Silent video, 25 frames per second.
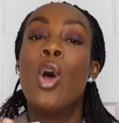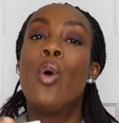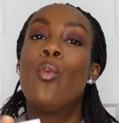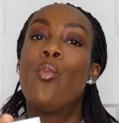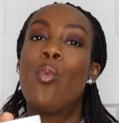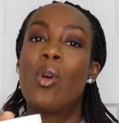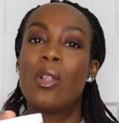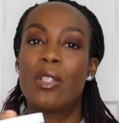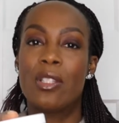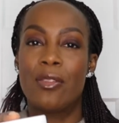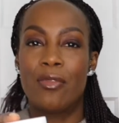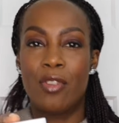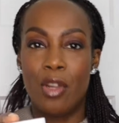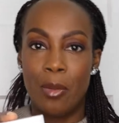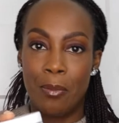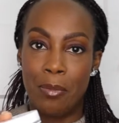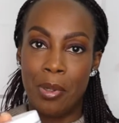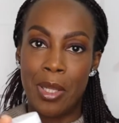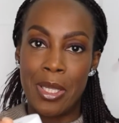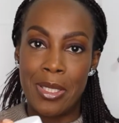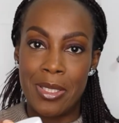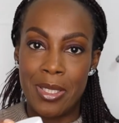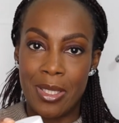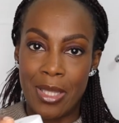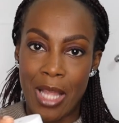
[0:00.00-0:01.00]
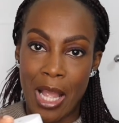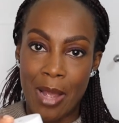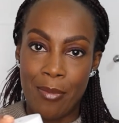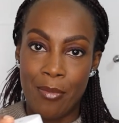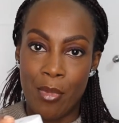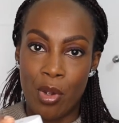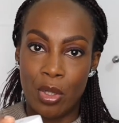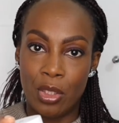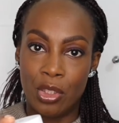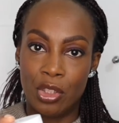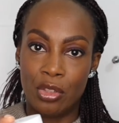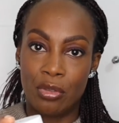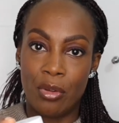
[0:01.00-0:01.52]
Once I've completed that
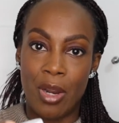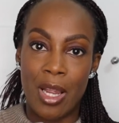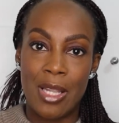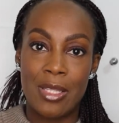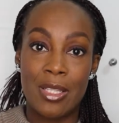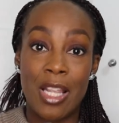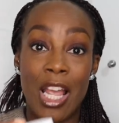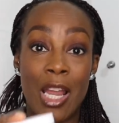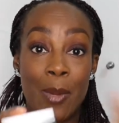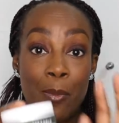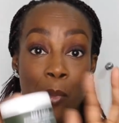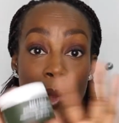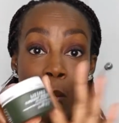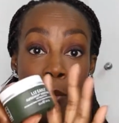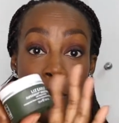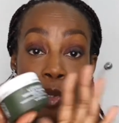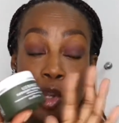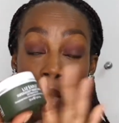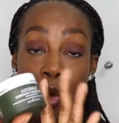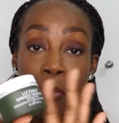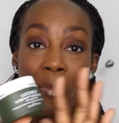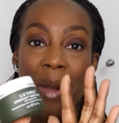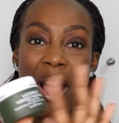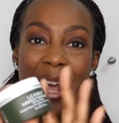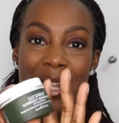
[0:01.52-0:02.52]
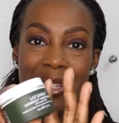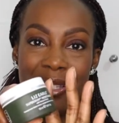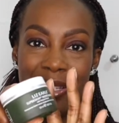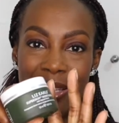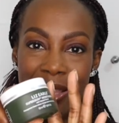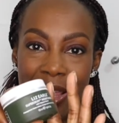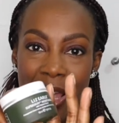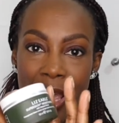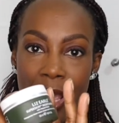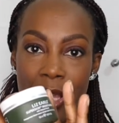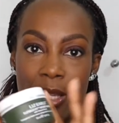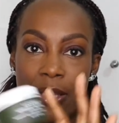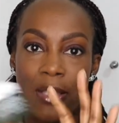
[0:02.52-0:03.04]
moisturiser, I'd probably go back to
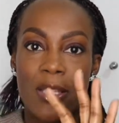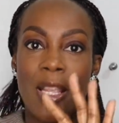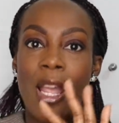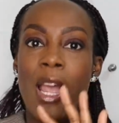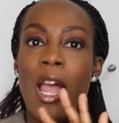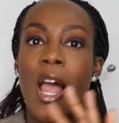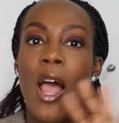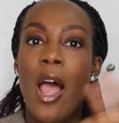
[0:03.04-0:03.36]
this.